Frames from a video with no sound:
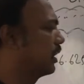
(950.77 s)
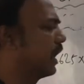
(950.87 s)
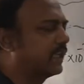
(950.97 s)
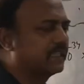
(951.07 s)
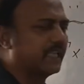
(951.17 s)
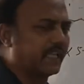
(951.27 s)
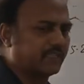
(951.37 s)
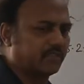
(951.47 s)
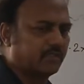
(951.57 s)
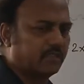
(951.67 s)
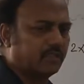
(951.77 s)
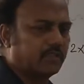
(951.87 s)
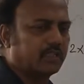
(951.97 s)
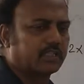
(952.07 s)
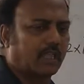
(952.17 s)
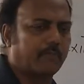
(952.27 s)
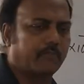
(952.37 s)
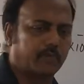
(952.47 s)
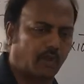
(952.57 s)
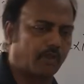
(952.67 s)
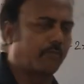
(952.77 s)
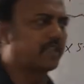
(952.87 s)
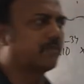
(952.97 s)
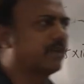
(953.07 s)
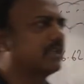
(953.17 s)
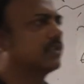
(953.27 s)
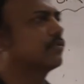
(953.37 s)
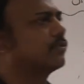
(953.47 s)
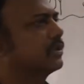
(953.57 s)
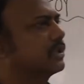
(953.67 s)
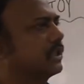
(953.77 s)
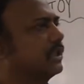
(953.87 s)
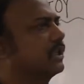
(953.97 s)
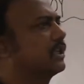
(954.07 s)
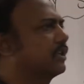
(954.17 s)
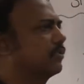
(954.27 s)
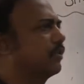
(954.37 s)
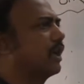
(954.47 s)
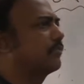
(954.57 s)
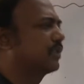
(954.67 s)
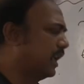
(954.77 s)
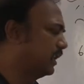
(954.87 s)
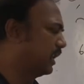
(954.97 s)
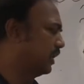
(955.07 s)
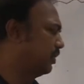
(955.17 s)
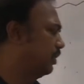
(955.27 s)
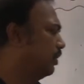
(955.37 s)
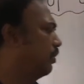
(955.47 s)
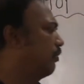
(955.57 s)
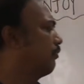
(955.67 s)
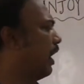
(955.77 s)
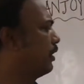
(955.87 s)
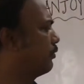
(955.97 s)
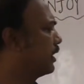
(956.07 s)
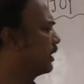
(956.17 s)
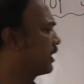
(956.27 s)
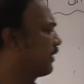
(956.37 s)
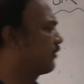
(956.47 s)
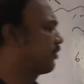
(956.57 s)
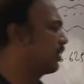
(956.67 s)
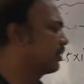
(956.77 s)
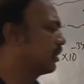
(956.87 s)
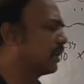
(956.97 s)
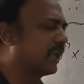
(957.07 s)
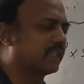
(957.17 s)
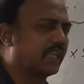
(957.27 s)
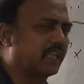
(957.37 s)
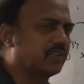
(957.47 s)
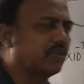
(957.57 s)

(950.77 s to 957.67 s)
like this, some non-mathematics students are there, that is why I am saying this. While doing the subtraction like this,